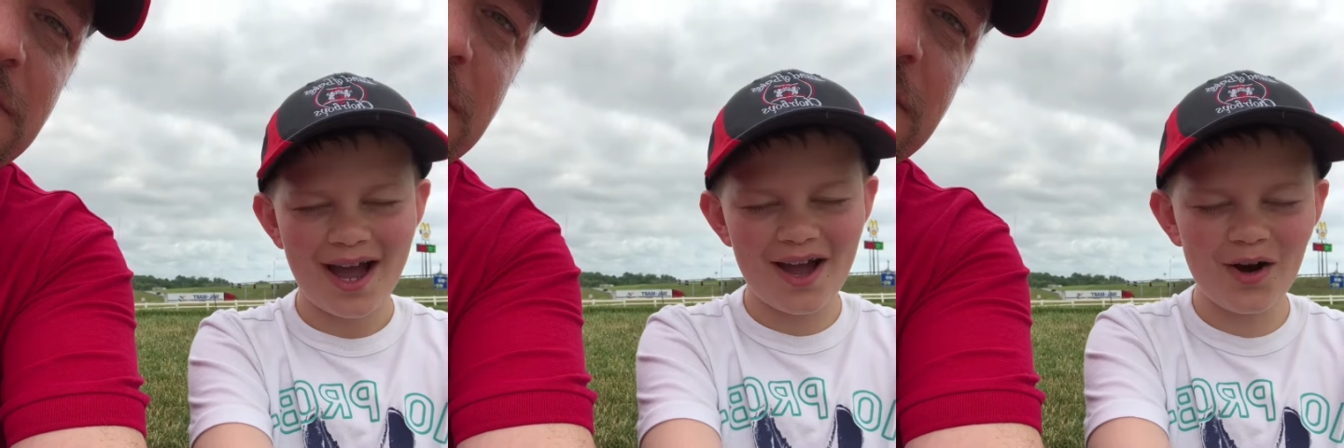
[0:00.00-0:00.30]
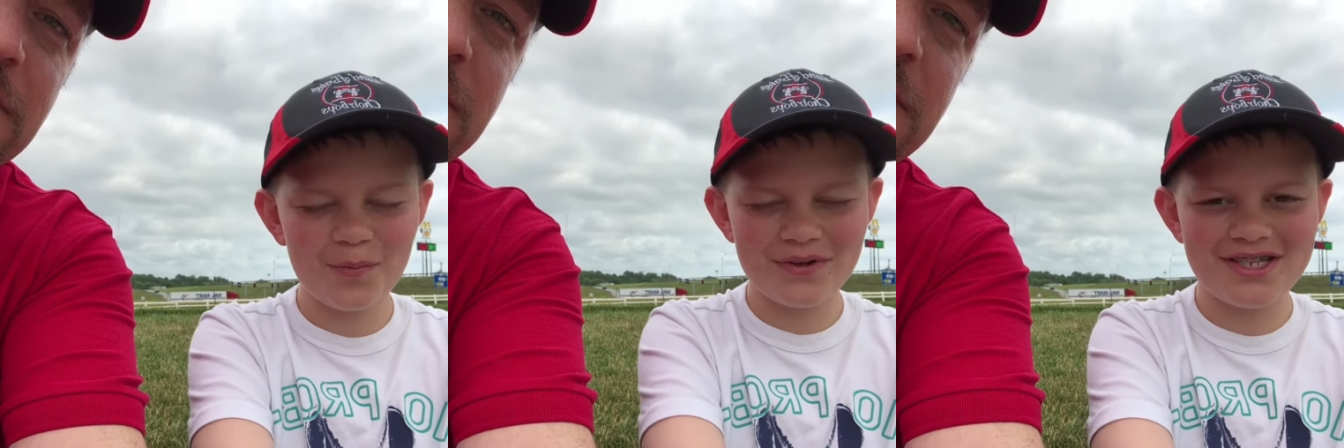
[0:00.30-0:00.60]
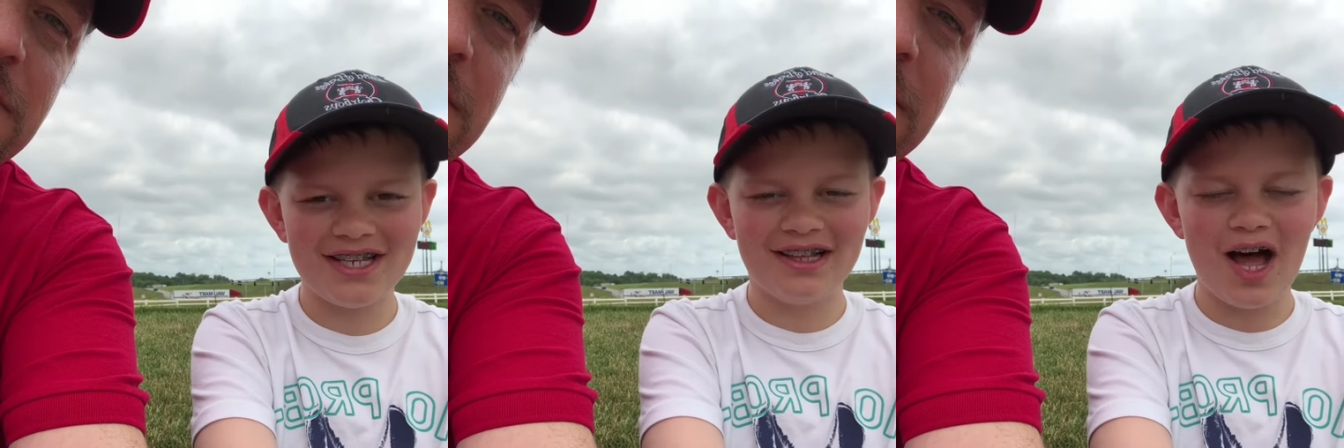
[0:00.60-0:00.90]
I hope we
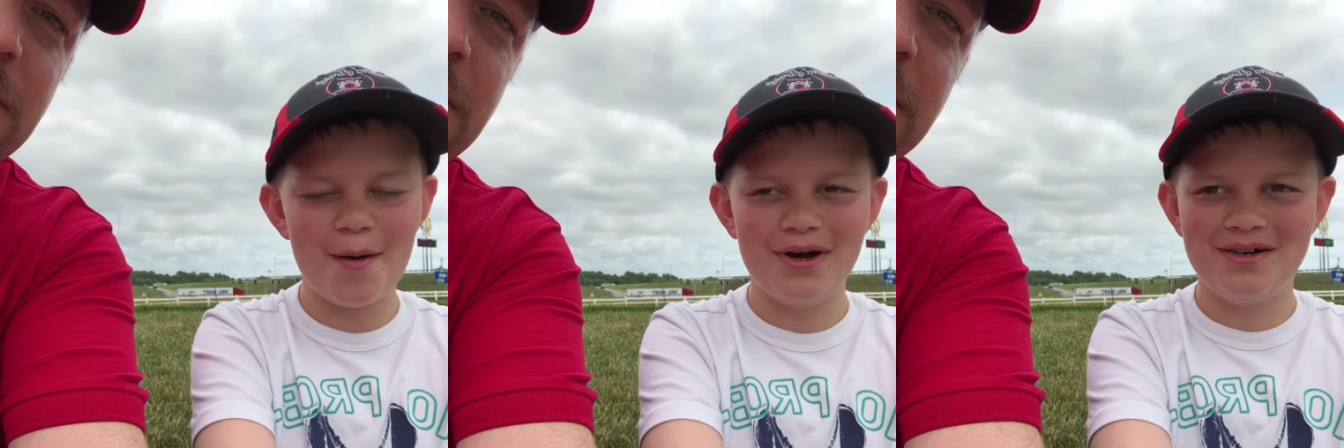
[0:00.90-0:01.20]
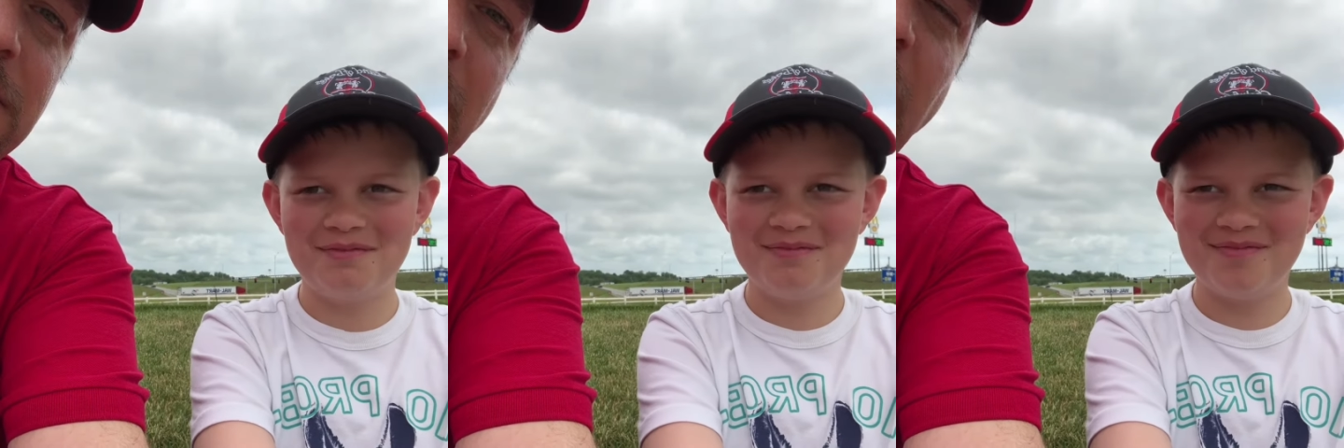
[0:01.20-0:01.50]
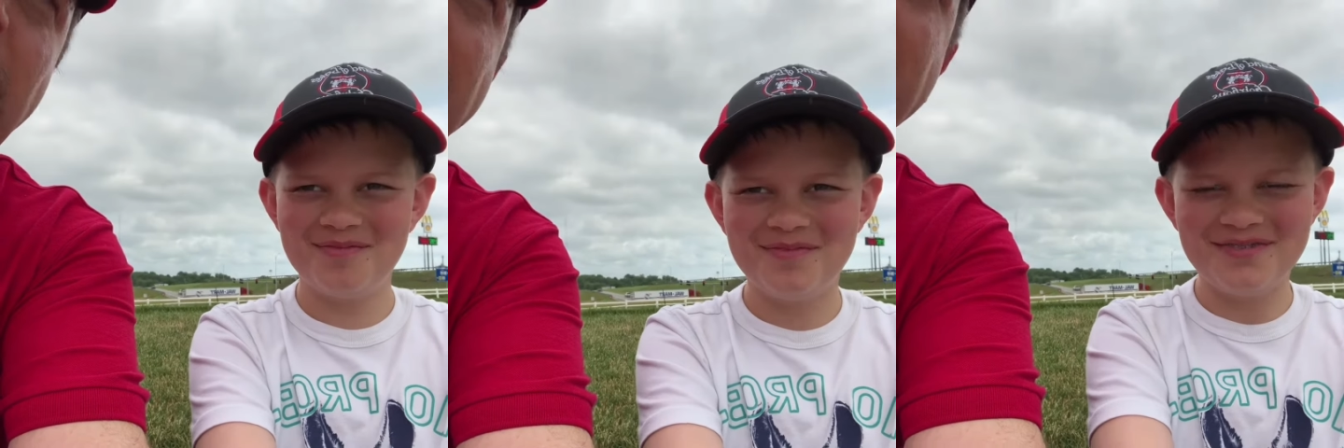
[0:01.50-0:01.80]
see a llama.
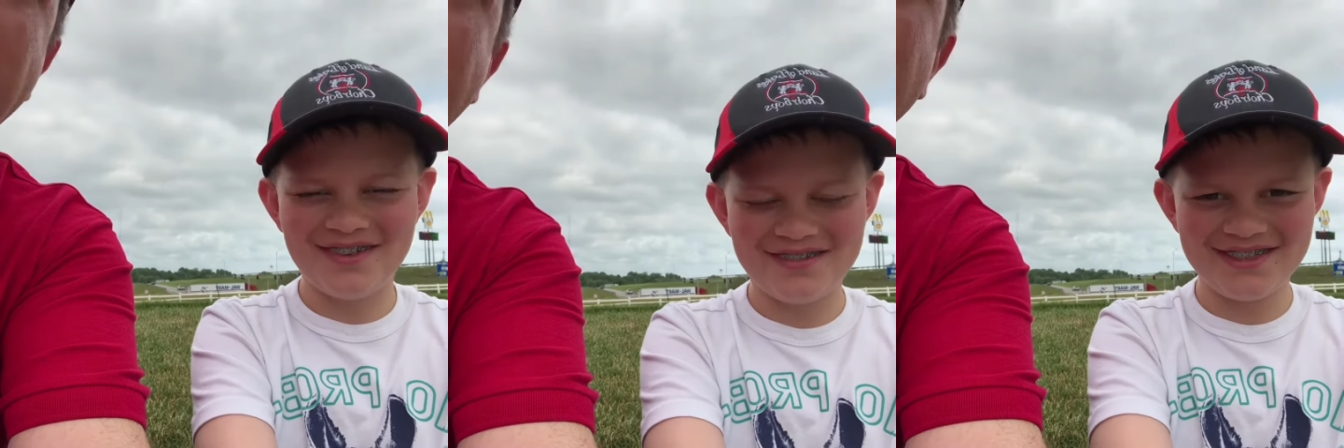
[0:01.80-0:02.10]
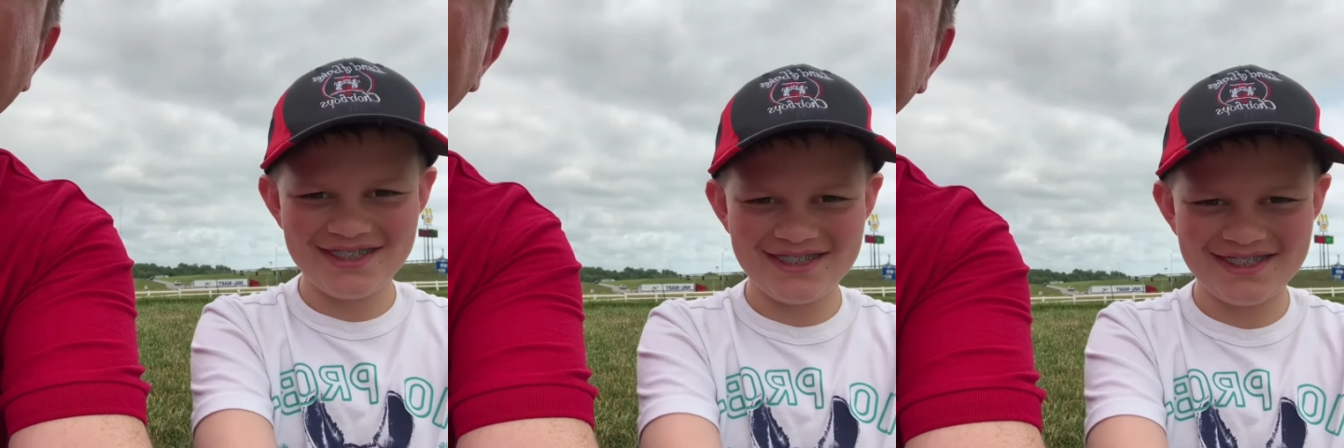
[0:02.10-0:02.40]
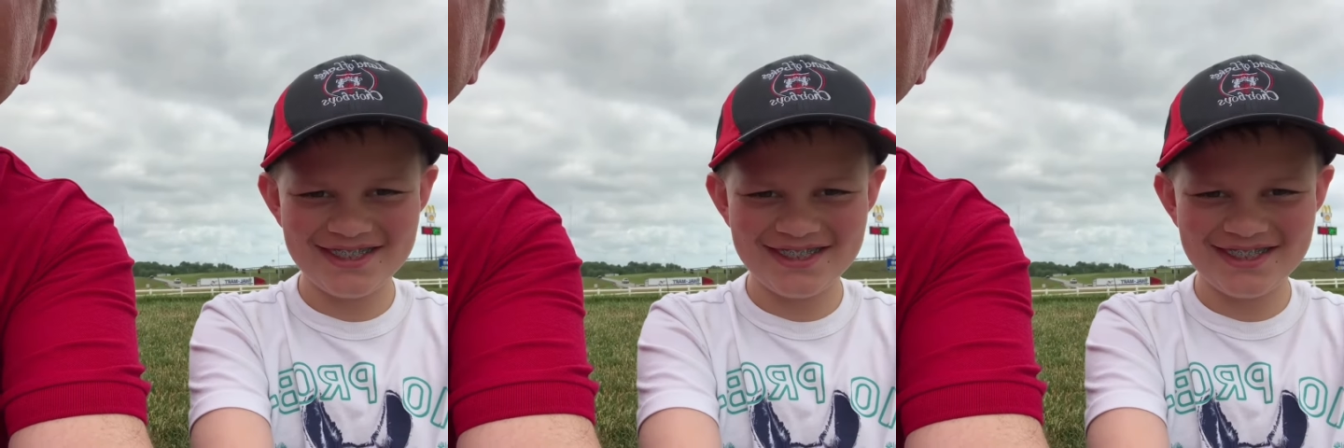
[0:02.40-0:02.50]
A llama?